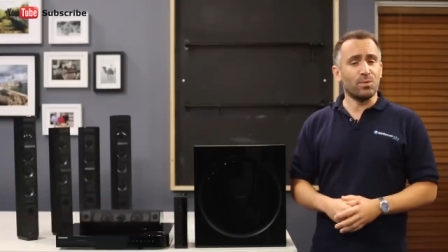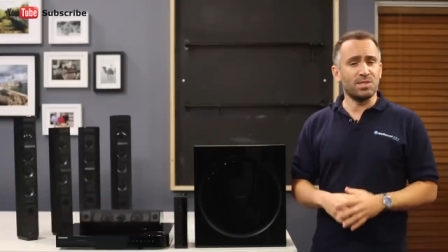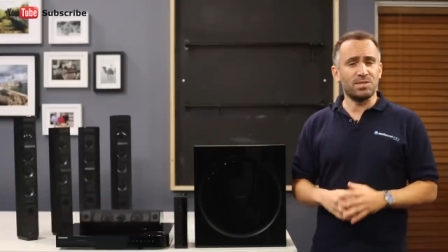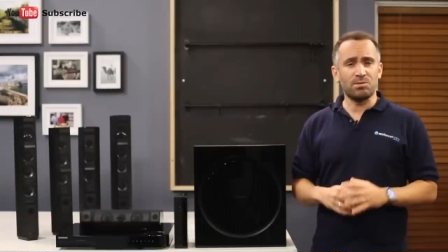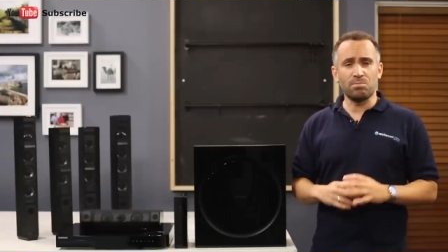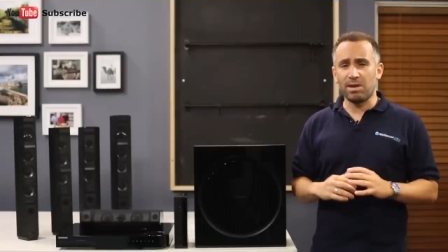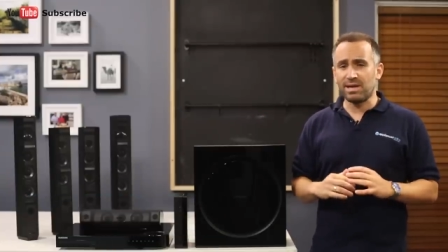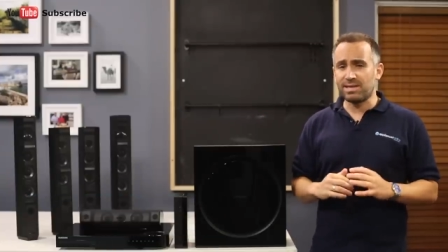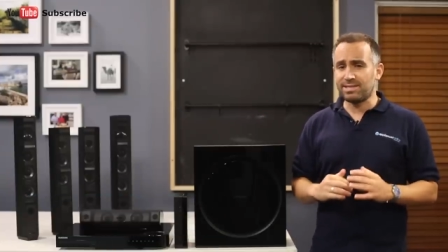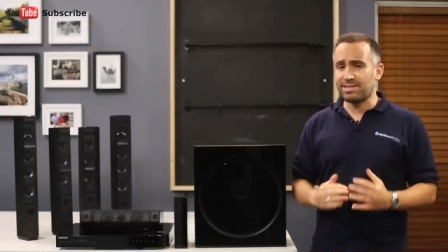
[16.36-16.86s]
with
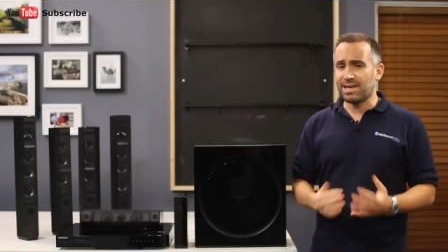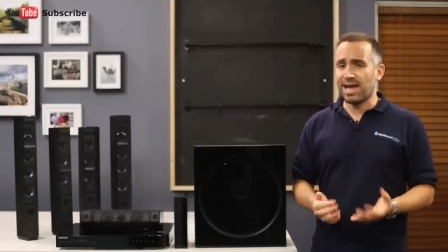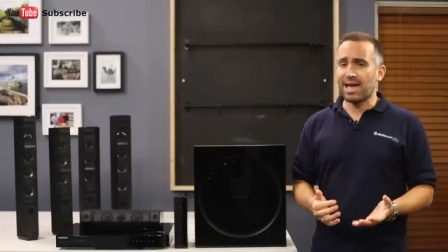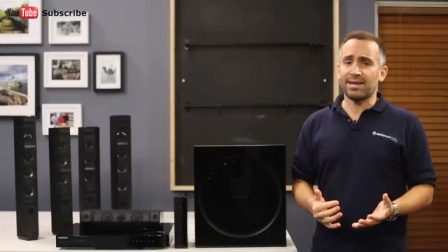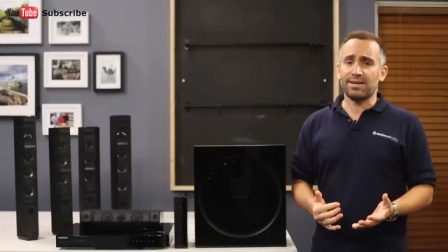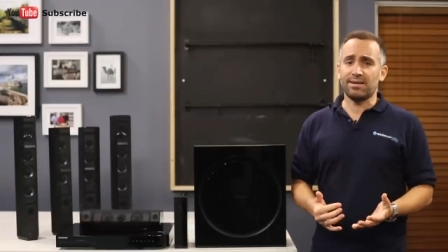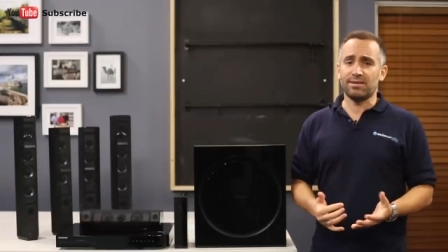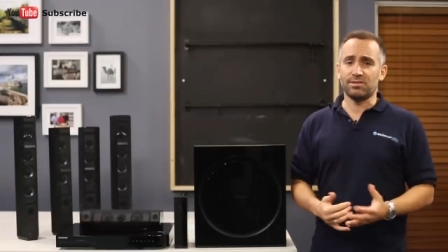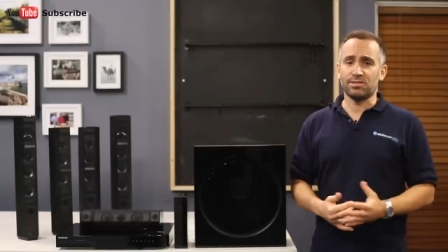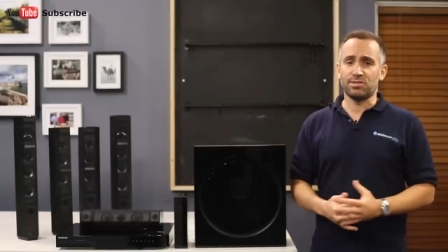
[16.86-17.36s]

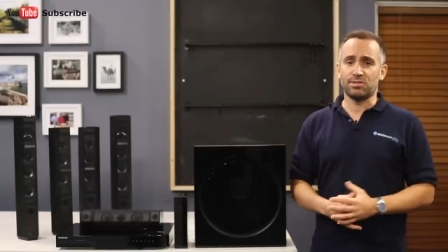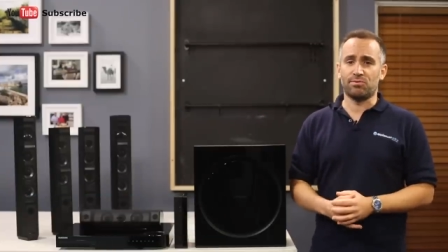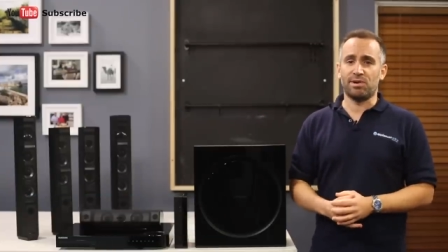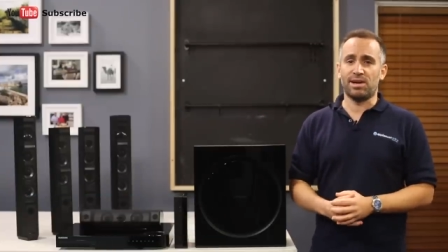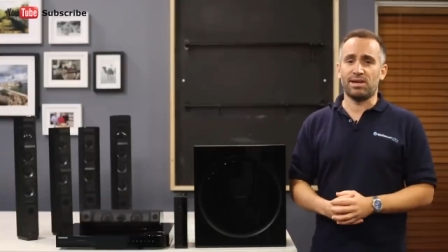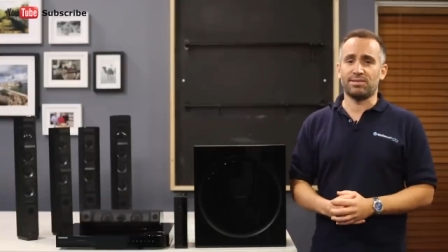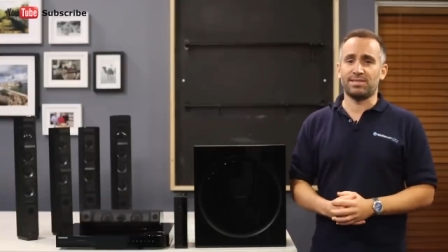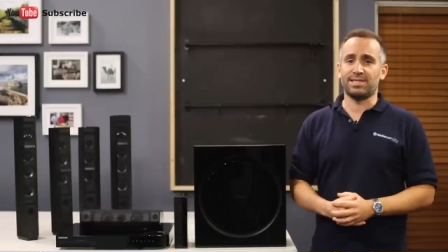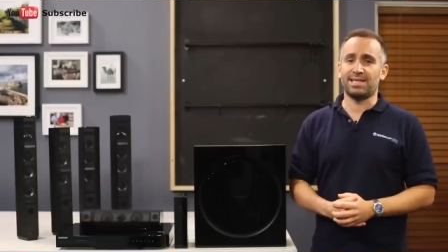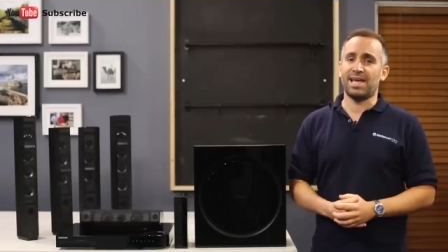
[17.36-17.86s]
spectacular
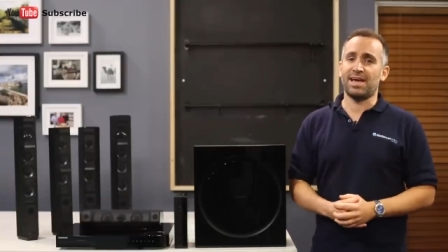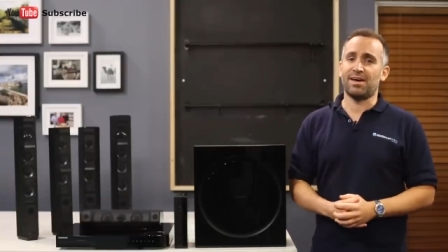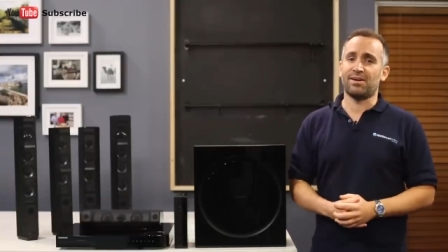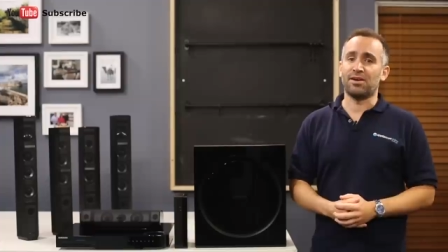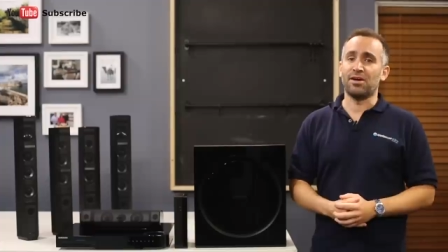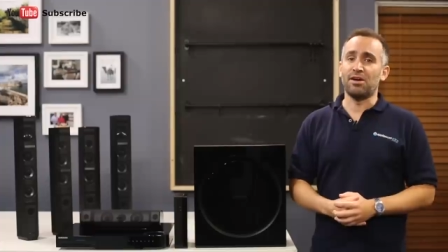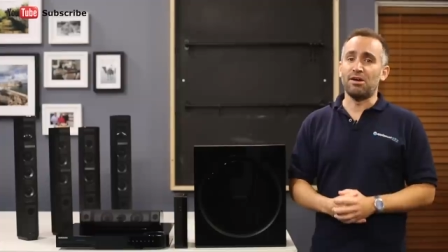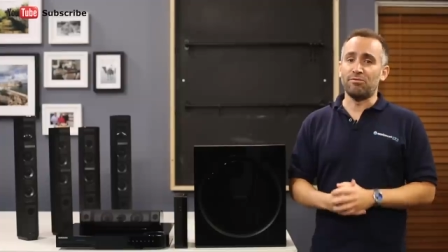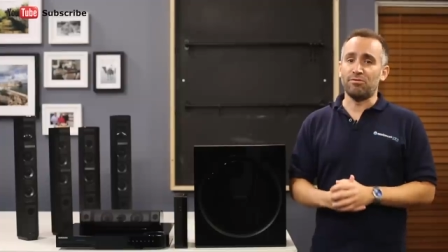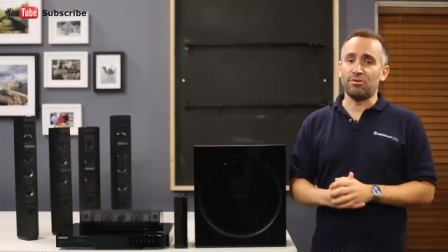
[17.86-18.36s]
surround
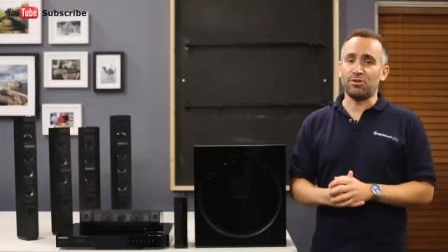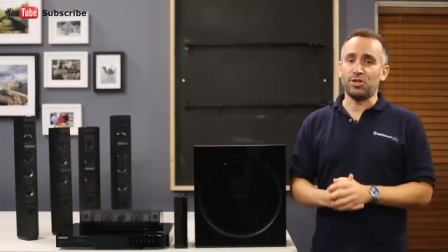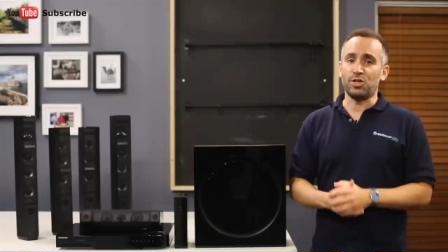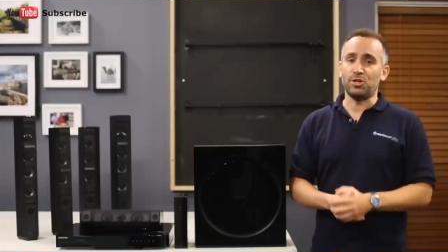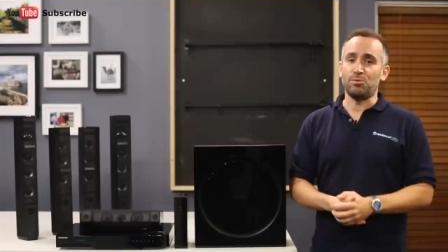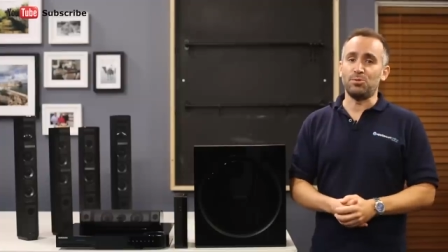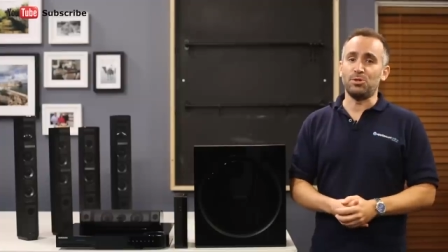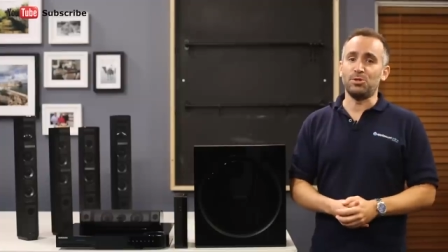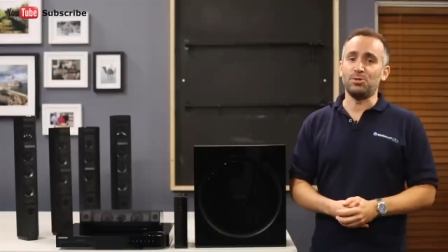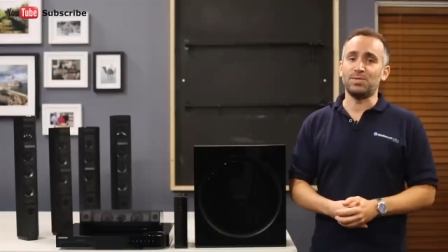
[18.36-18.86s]
sound for
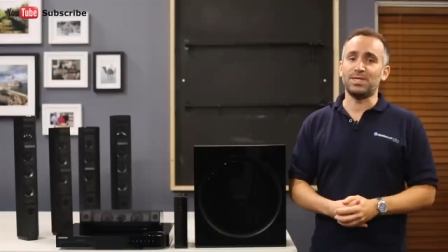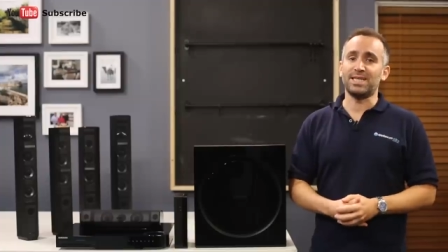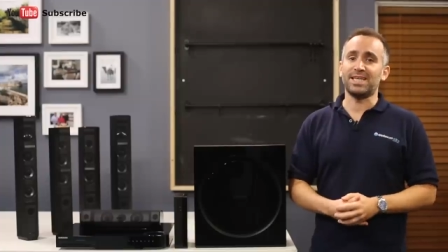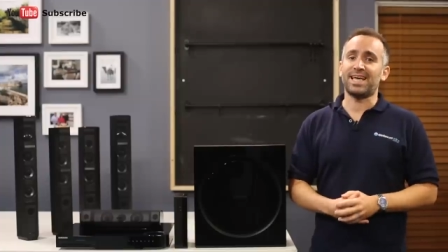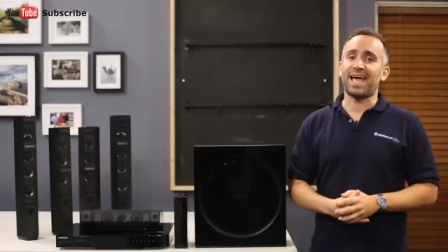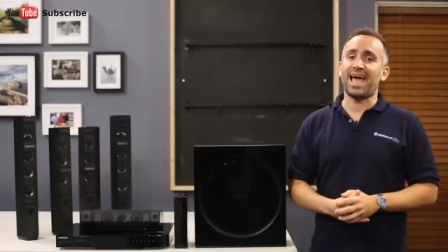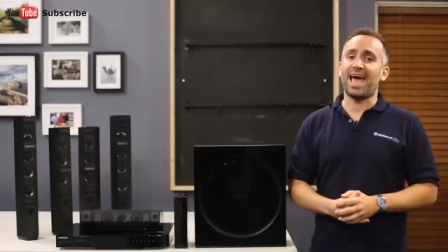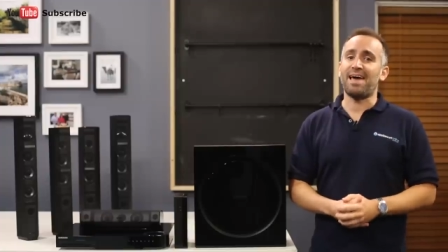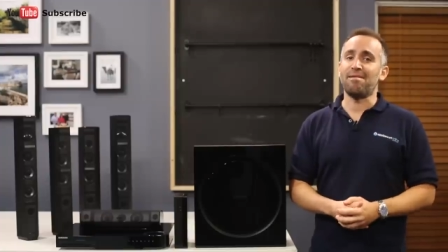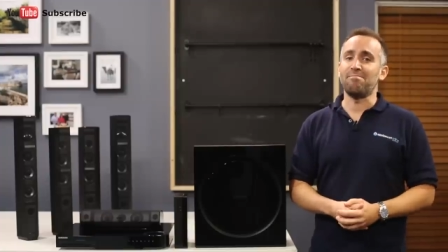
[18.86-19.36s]
your
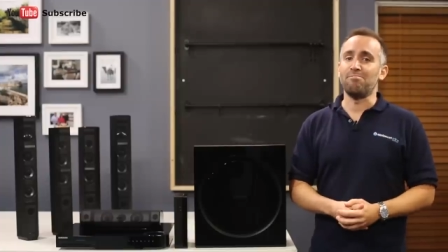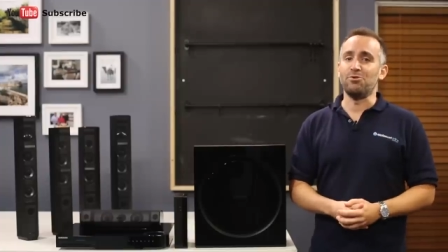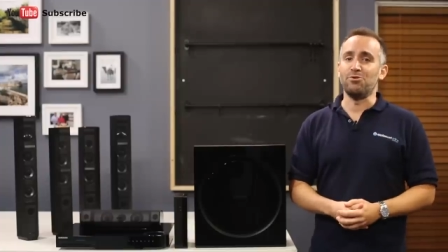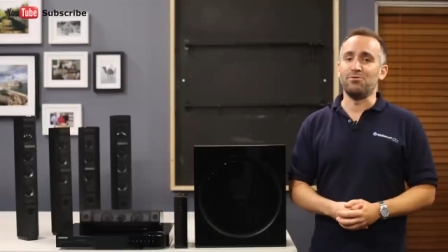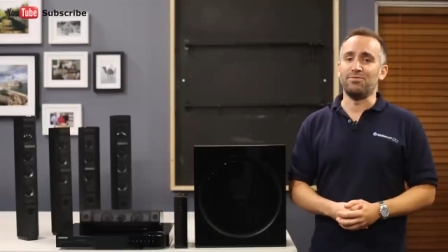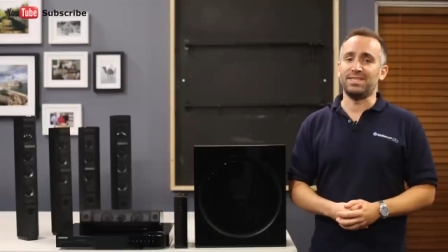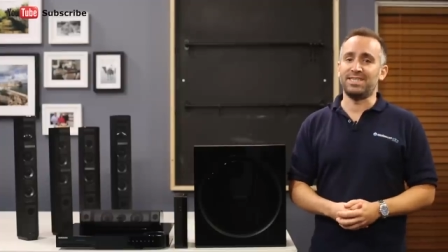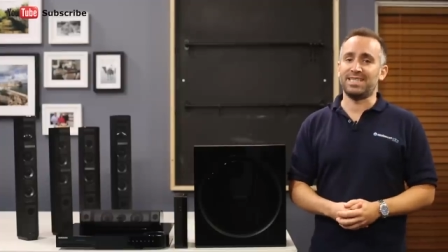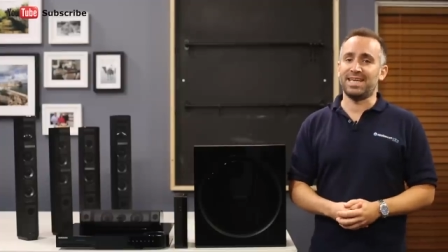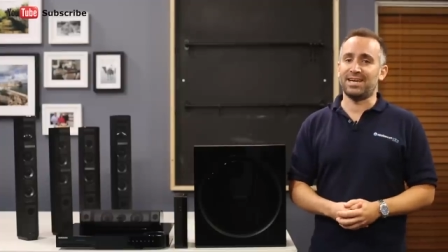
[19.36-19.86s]
music and
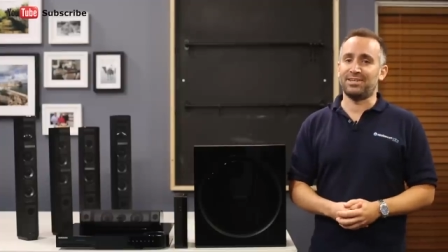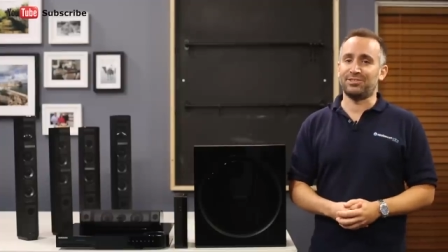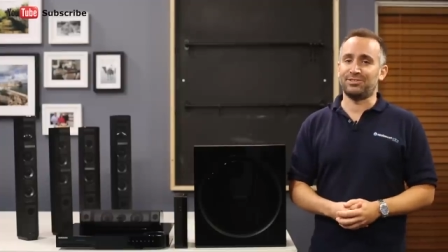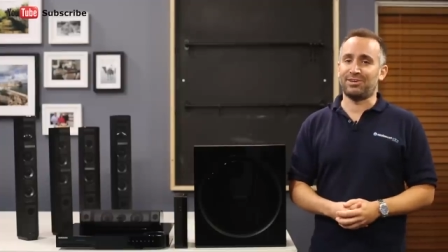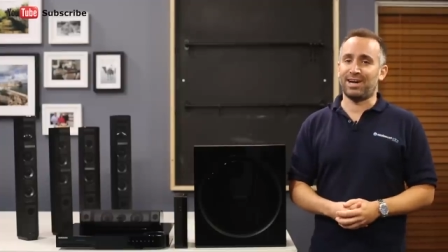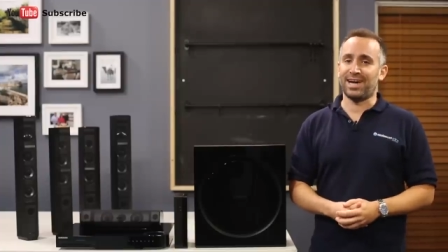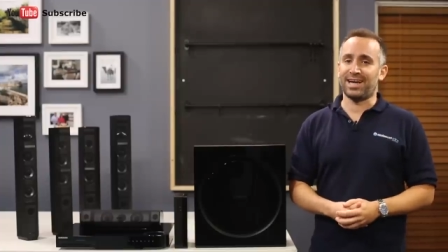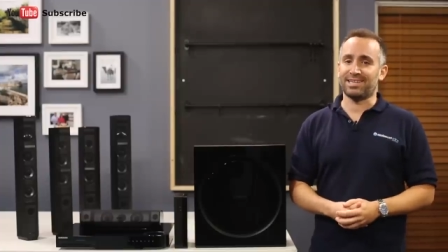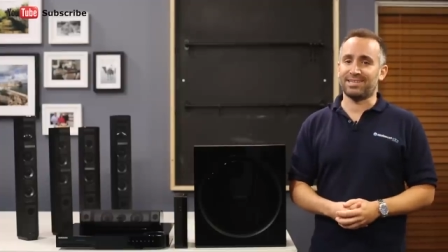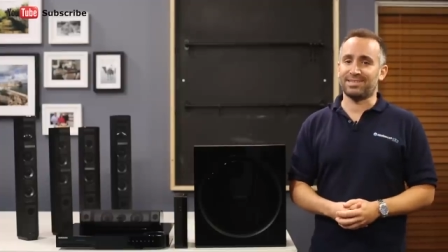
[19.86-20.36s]
movie
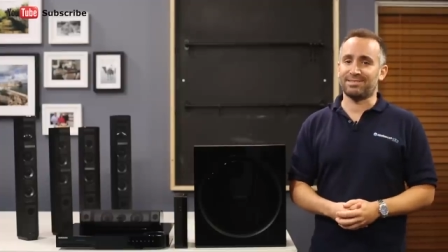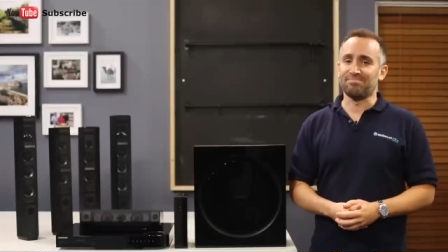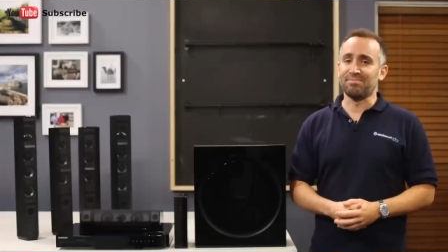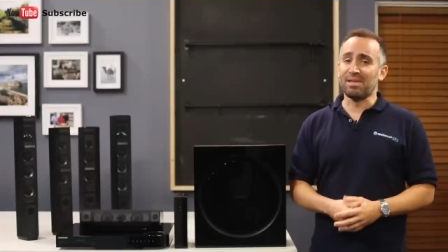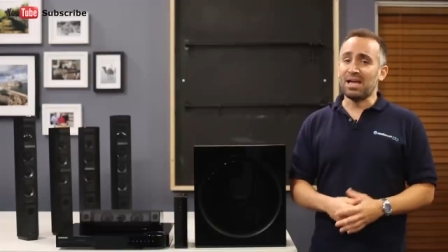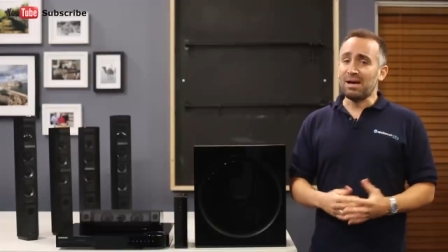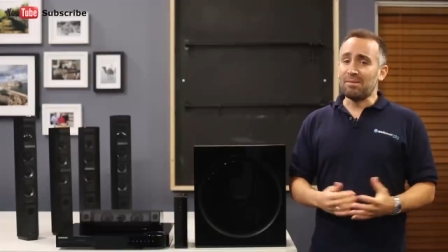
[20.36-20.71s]
soundtracks.